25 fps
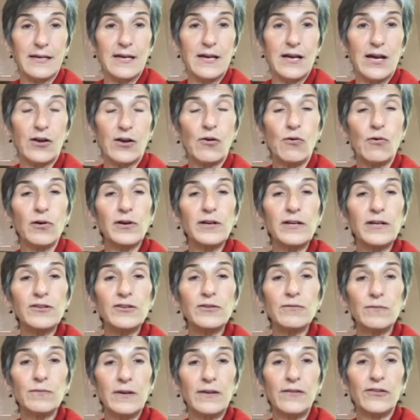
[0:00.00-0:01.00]
According to
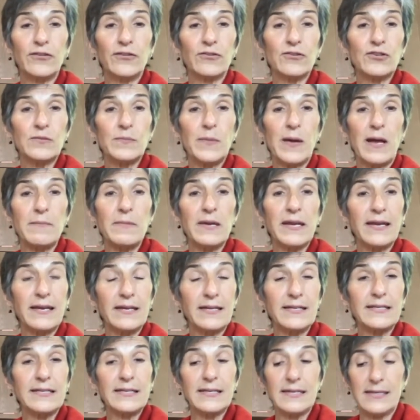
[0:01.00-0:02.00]
research by
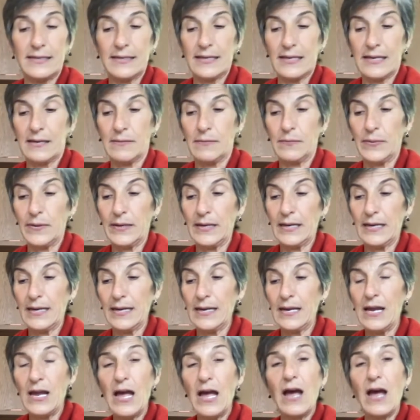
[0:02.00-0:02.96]
McKinsey & Company,